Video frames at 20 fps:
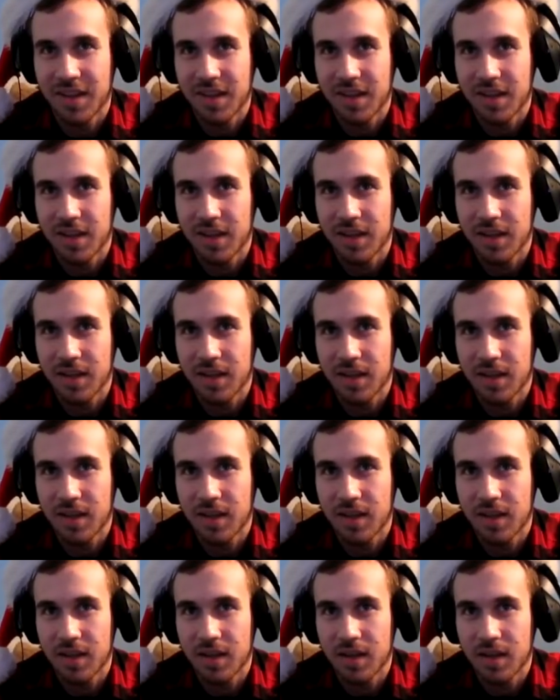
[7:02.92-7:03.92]

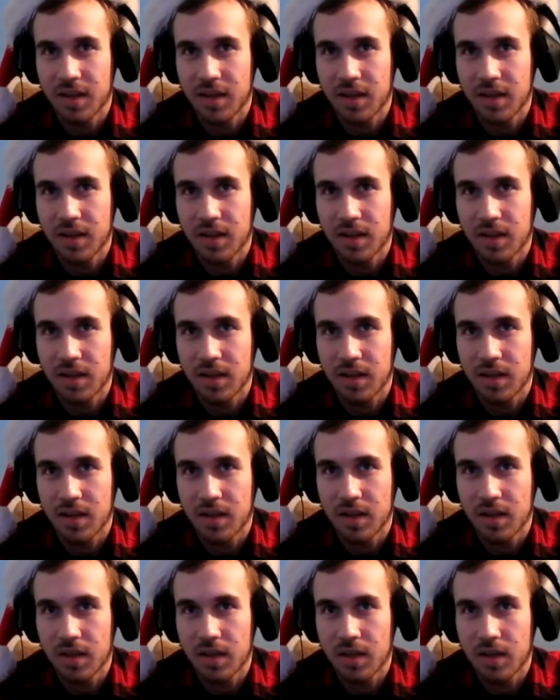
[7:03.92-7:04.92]

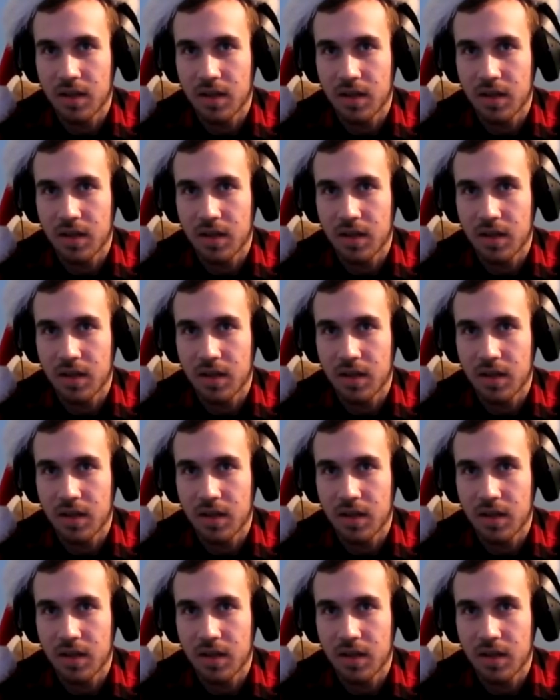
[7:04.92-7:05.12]
(silence)